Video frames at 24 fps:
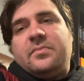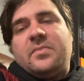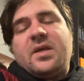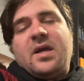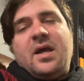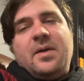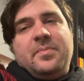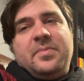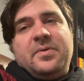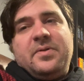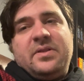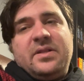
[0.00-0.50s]

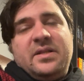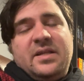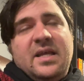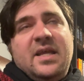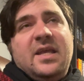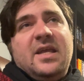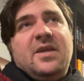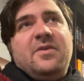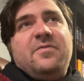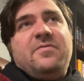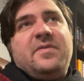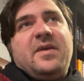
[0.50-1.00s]
I
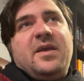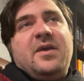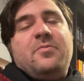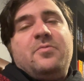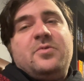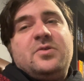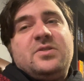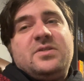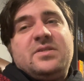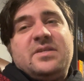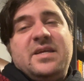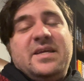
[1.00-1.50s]
believe
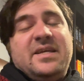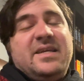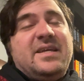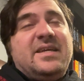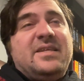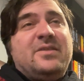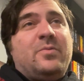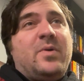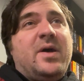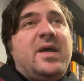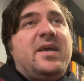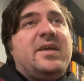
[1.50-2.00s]

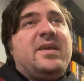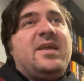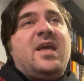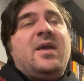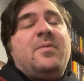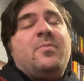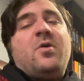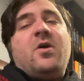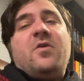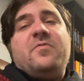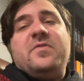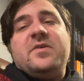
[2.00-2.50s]
the way it
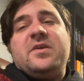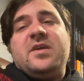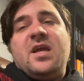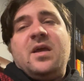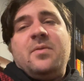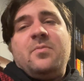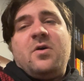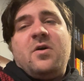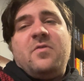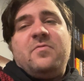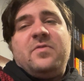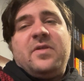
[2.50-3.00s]
came
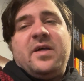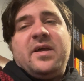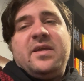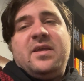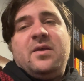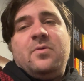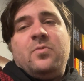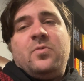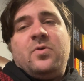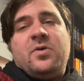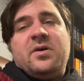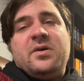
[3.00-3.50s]
off like
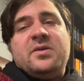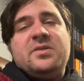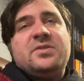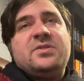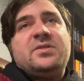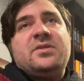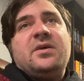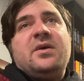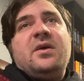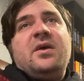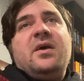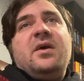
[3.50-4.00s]
it
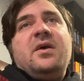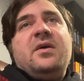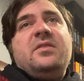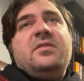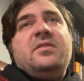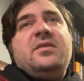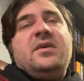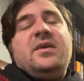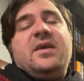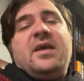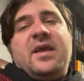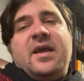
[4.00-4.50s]
was
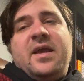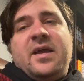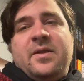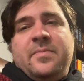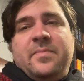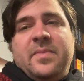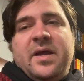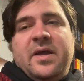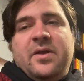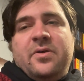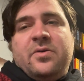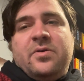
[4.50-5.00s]
the
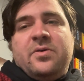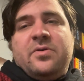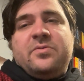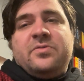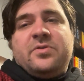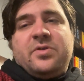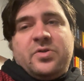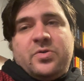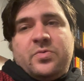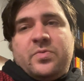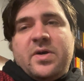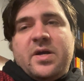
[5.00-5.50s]
animator,
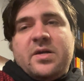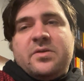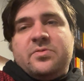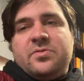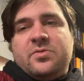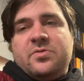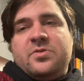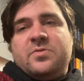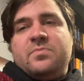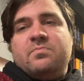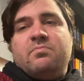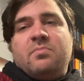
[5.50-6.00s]
the
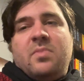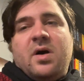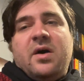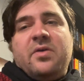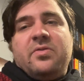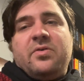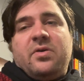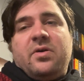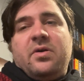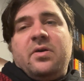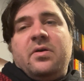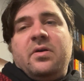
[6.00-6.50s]
director's
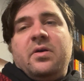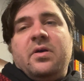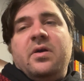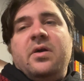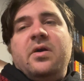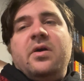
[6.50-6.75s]
mother,